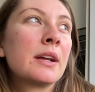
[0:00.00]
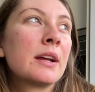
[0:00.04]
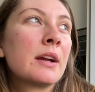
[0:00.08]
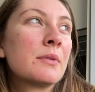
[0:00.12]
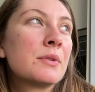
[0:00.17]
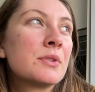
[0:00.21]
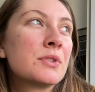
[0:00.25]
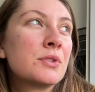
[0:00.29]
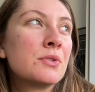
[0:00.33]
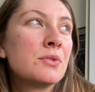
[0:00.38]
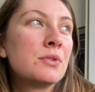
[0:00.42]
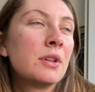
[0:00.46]
I
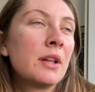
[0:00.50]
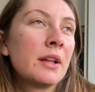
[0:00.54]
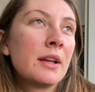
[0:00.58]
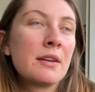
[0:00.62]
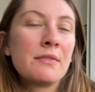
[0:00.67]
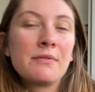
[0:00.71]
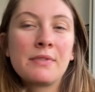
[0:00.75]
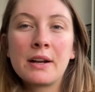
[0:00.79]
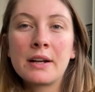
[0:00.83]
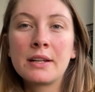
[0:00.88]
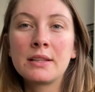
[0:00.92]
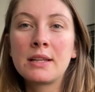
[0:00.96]
was Googling it
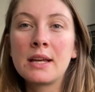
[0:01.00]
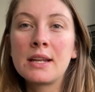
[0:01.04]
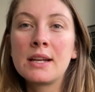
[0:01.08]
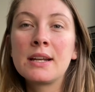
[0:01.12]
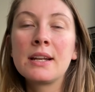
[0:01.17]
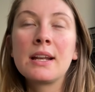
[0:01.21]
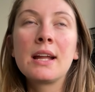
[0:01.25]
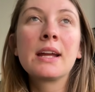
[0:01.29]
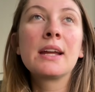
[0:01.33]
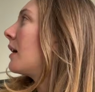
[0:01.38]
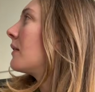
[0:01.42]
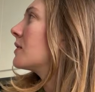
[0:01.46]
very late at
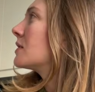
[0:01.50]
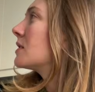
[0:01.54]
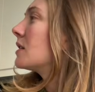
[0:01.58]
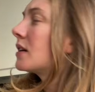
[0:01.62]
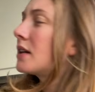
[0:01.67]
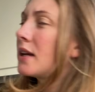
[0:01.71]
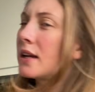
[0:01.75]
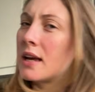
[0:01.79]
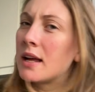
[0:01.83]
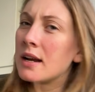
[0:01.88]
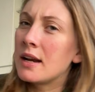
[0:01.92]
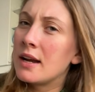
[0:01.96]
night. I was
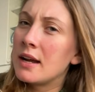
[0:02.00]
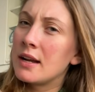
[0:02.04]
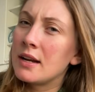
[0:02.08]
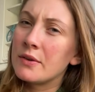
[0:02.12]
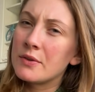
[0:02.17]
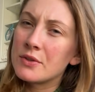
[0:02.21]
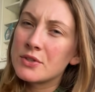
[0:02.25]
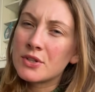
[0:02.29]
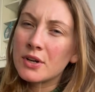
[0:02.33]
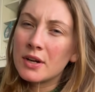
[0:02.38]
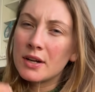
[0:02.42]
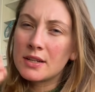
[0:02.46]
looking at it, and I
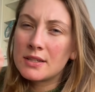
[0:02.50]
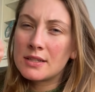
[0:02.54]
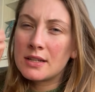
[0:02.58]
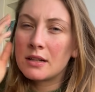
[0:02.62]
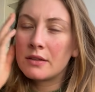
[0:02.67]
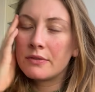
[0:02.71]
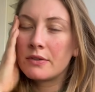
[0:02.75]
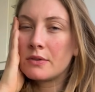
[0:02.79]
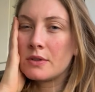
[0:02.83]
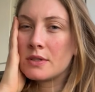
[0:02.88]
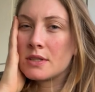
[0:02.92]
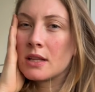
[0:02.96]
was trying to tell
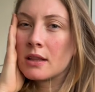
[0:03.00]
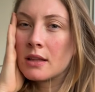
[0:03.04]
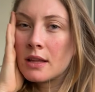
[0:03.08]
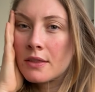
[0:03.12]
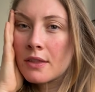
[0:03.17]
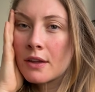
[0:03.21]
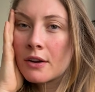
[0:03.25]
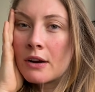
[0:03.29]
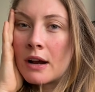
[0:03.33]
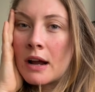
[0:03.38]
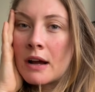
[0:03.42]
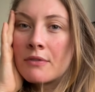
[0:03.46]
if it was a
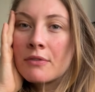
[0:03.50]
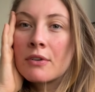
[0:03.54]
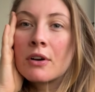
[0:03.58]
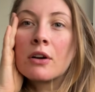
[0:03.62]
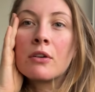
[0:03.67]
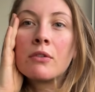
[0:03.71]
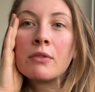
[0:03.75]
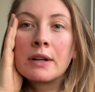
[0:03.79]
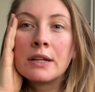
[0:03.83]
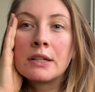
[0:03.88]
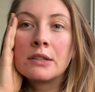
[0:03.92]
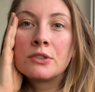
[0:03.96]
lithograph or a
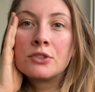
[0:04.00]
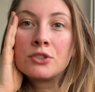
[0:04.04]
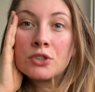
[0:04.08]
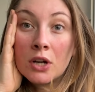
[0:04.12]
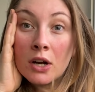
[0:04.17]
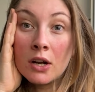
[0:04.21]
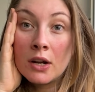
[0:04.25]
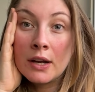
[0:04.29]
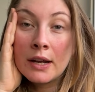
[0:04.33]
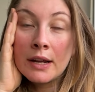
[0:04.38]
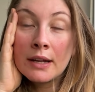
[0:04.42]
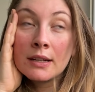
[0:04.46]
real
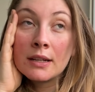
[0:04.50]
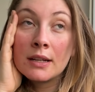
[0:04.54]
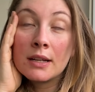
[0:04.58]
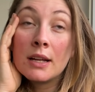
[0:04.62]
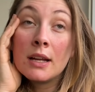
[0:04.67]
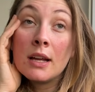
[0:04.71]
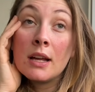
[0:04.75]
drawing,